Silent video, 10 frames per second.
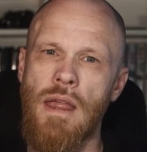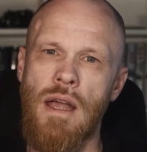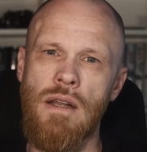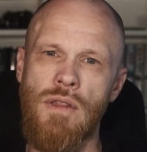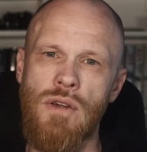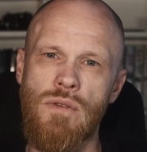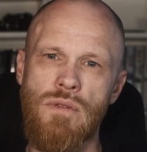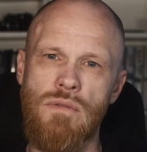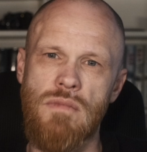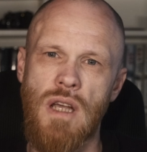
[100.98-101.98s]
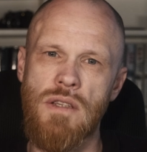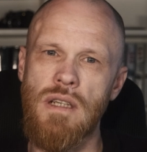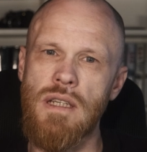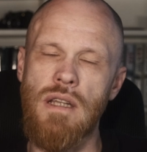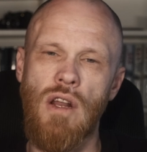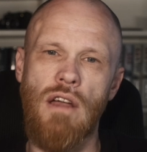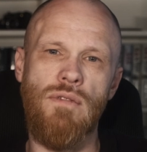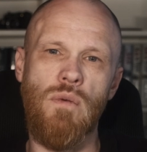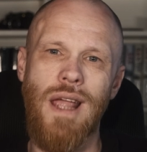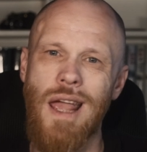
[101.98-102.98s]
and those utterly
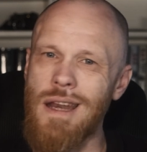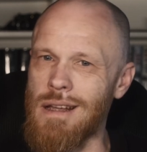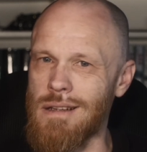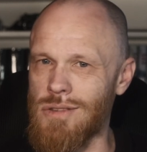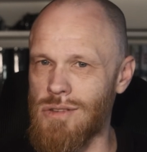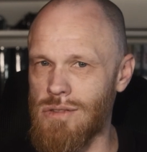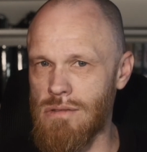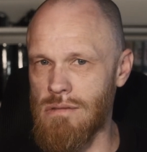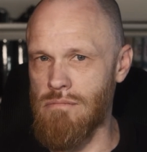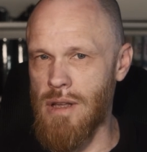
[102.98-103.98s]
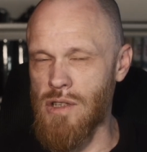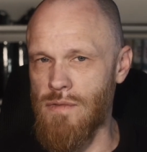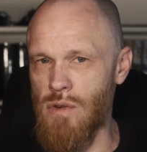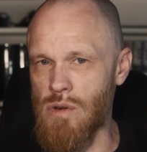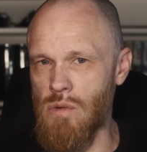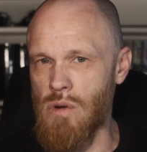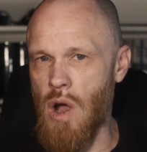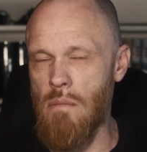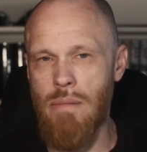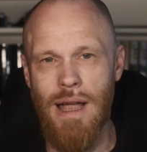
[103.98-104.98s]
delightful kennings, metaphorical
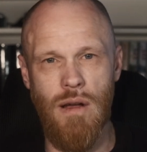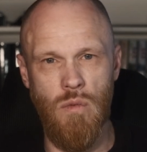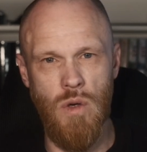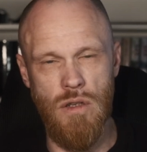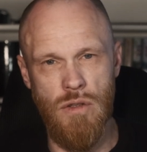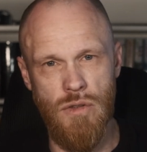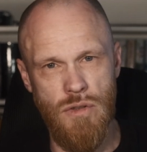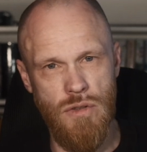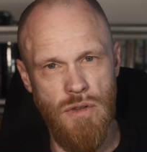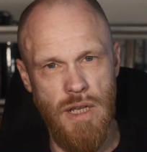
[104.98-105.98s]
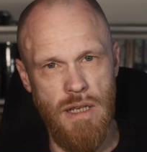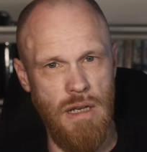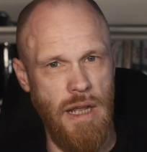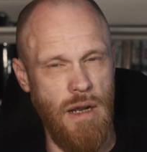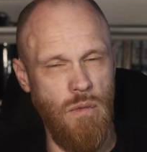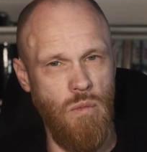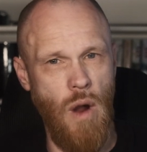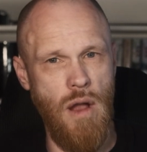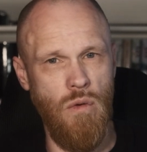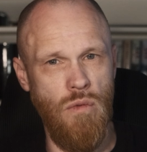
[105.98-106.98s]
compound words, things like
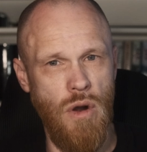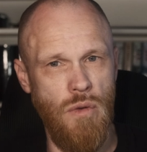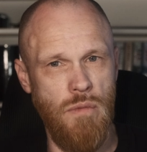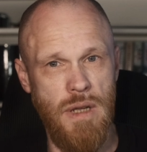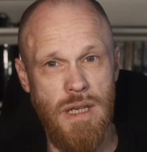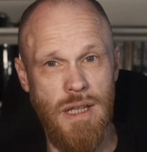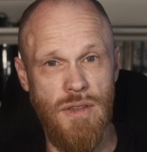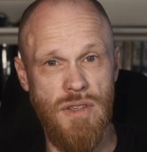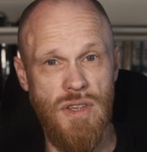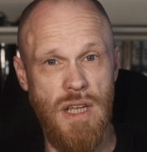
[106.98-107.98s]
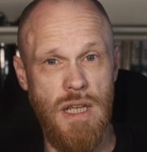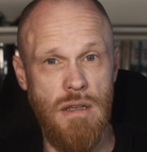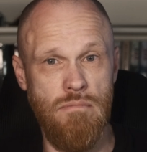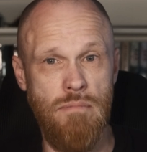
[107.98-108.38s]
whale road, meaning the sea,